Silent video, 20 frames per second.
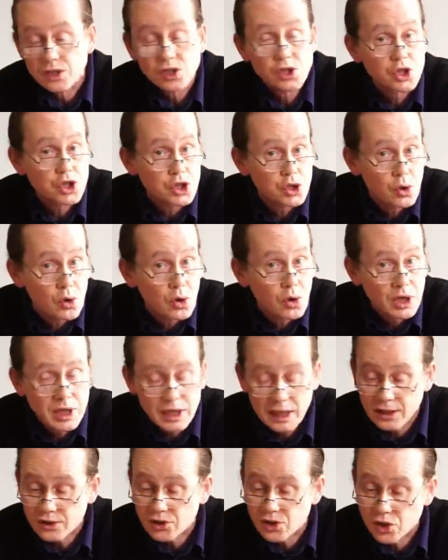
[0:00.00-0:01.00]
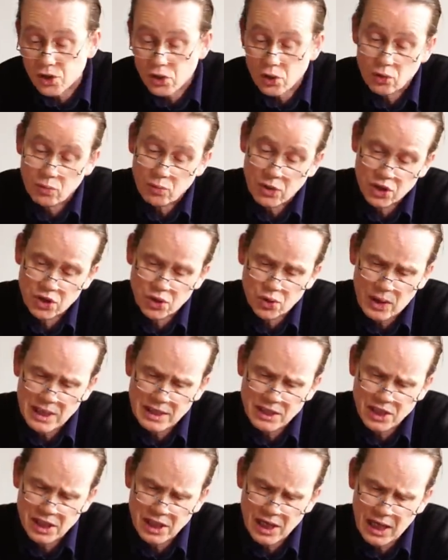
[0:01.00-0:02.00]
a short kit zoom, a
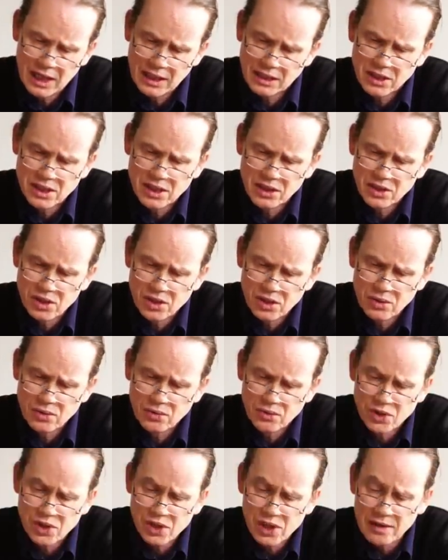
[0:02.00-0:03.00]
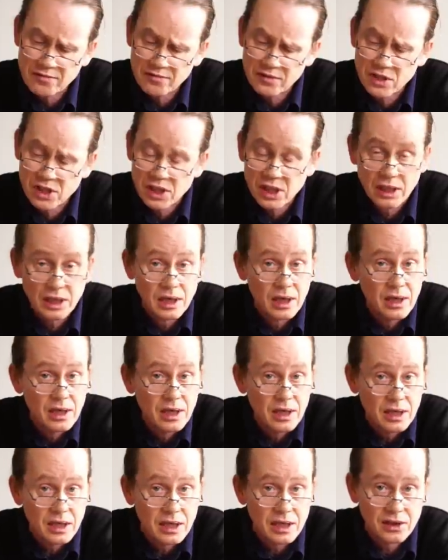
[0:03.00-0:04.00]
28 to 70
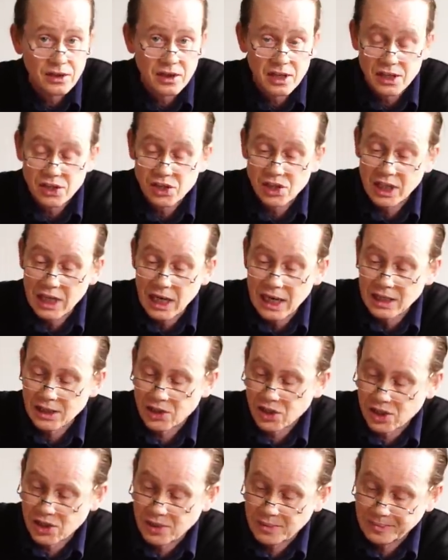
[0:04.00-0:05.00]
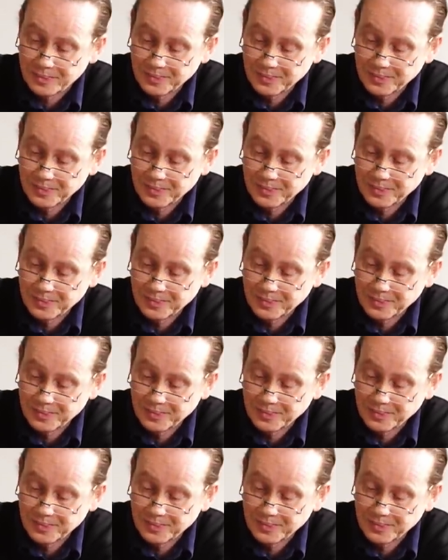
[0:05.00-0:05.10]
in this case.